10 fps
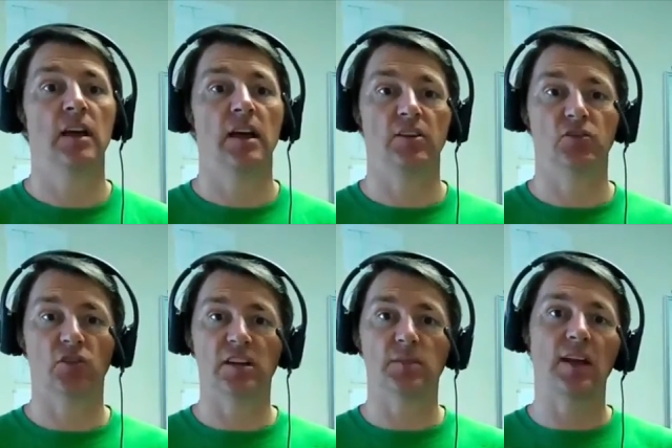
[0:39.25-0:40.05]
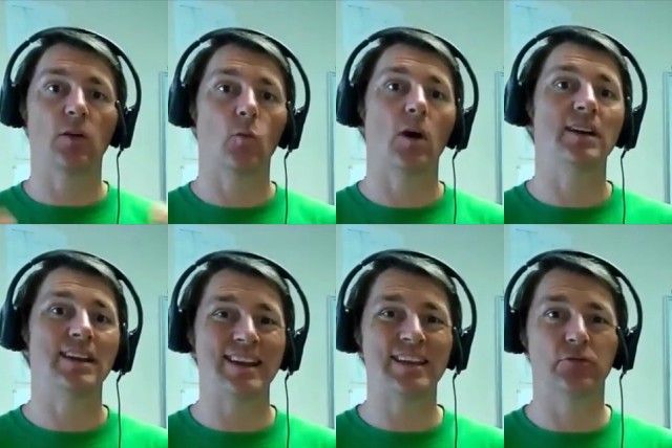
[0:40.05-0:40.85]
and tried to make one
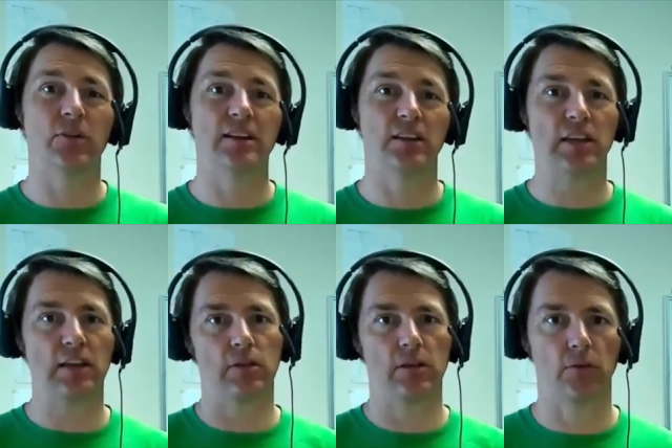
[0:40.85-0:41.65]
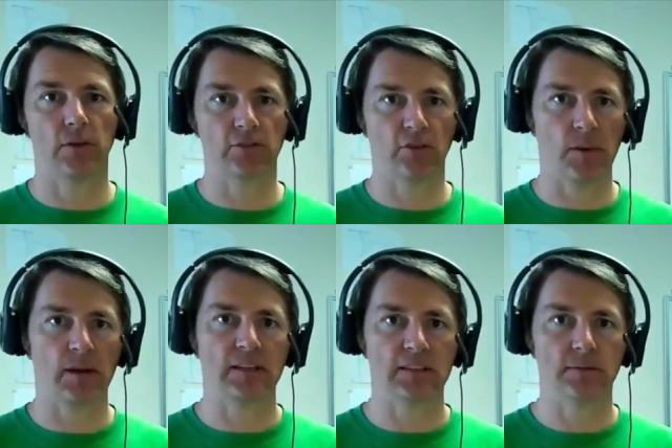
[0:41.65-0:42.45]
integrated theory for
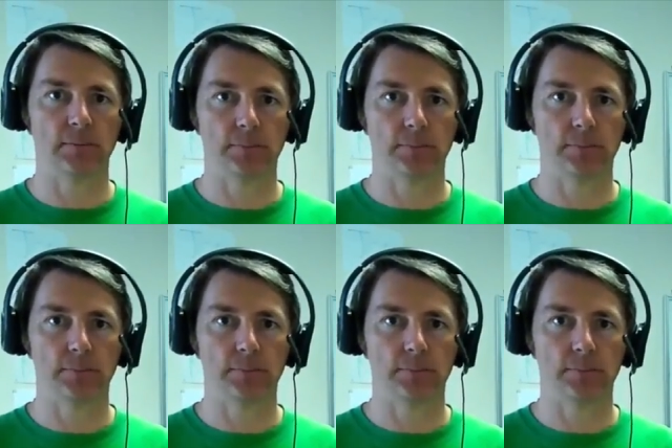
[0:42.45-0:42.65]
electromagnetism.